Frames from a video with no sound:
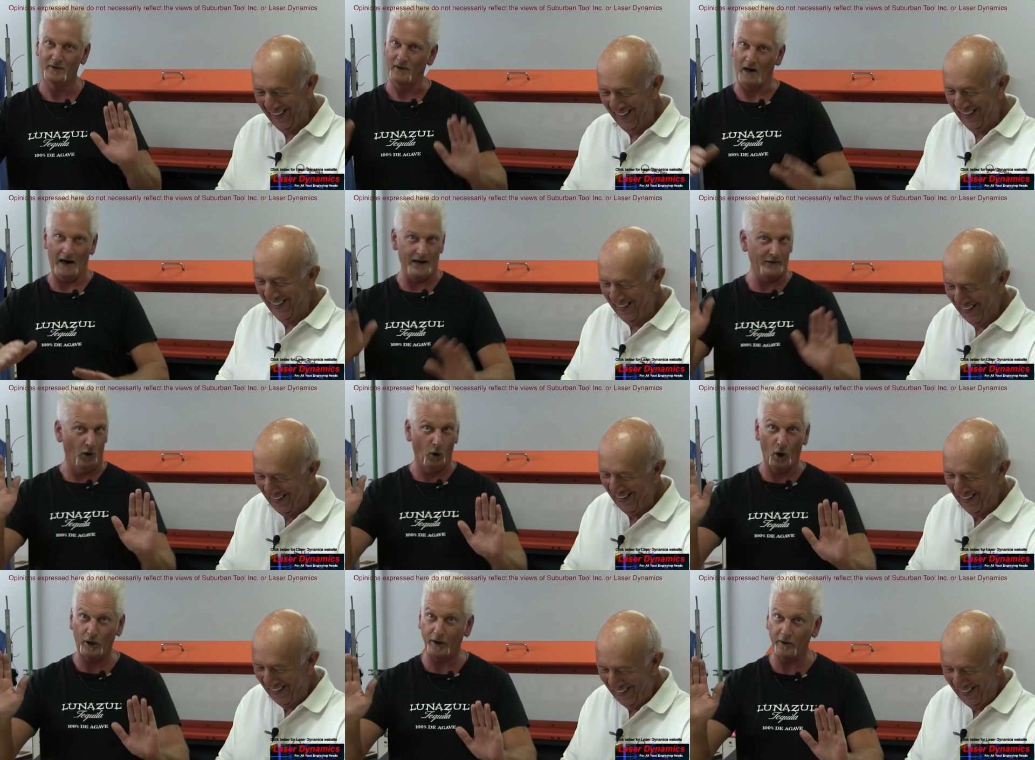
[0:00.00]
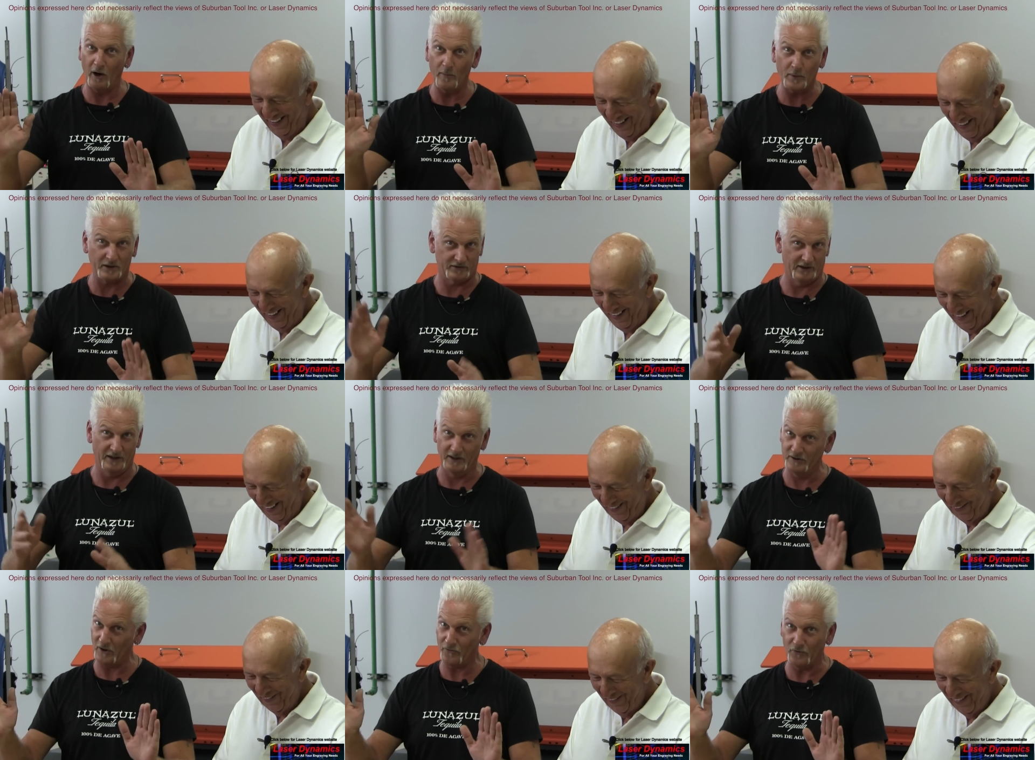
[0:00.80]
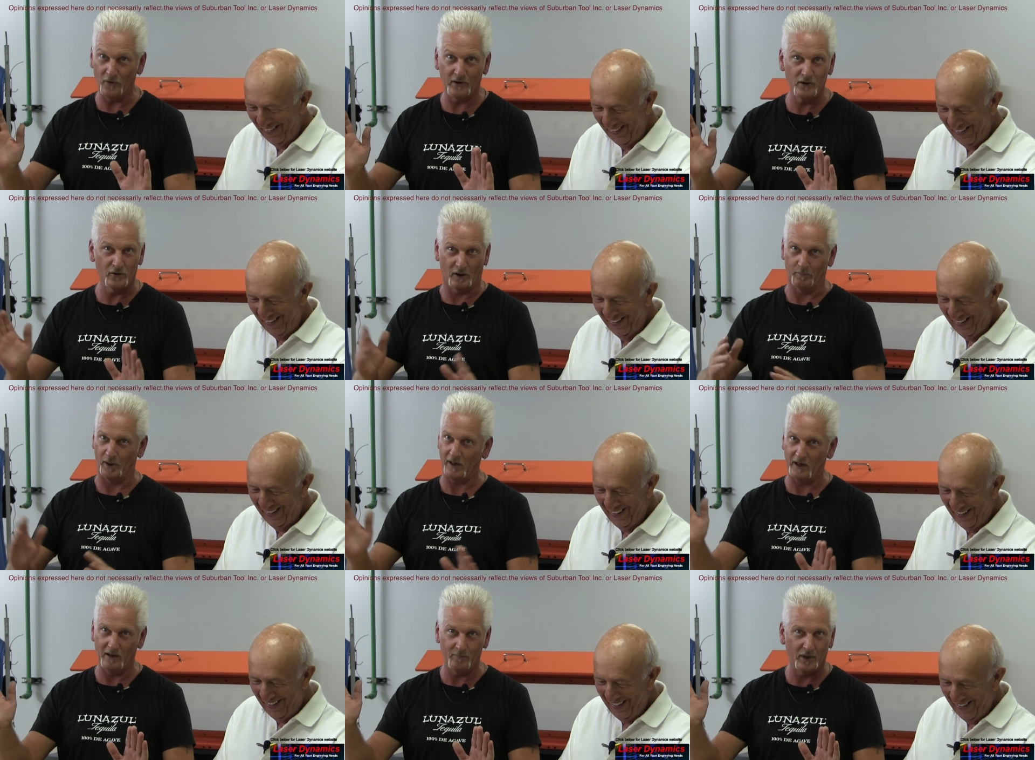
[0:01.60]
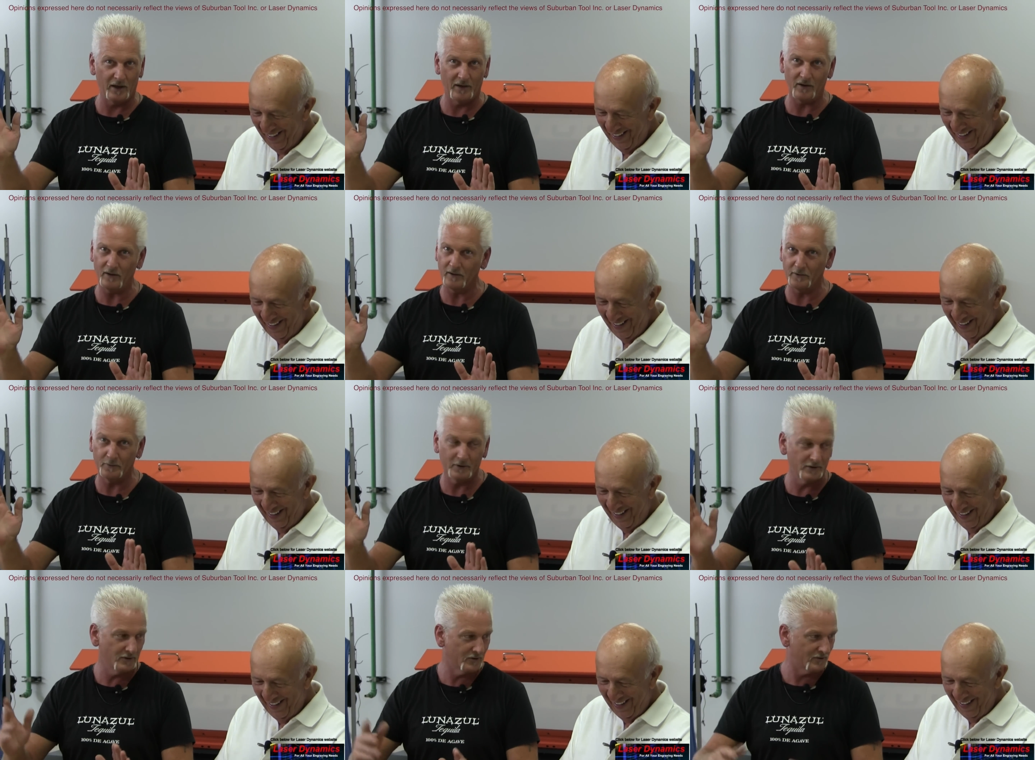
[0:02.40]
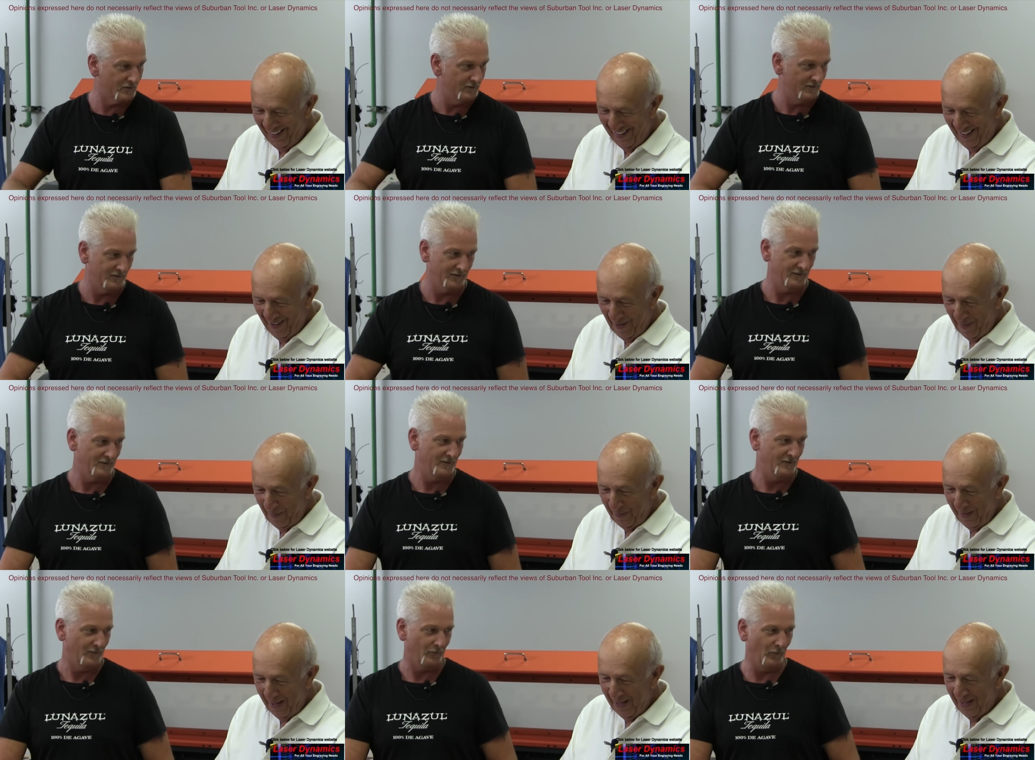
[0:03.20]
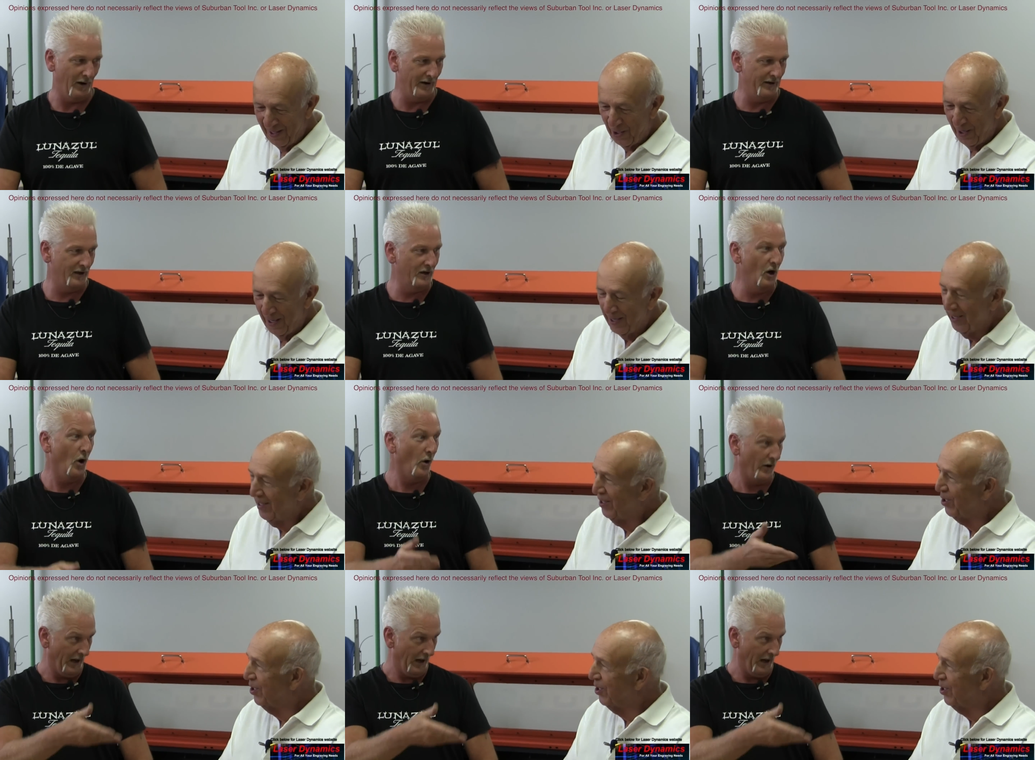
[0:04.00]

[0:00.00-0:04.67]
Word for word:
Speaker 1: I had to look it up because it is a thing. You can buy them by the hundreds, ready to go.